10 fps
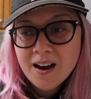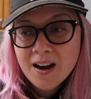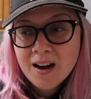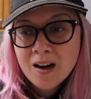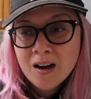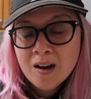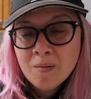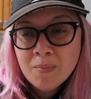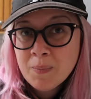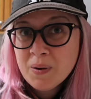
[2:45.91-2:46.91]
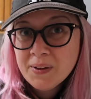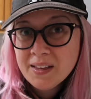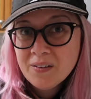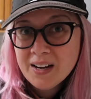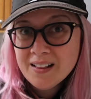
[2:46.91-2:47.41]
uh, might be
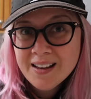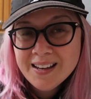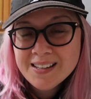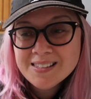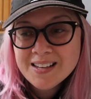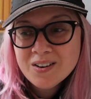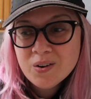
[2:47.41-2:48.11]
really great clients and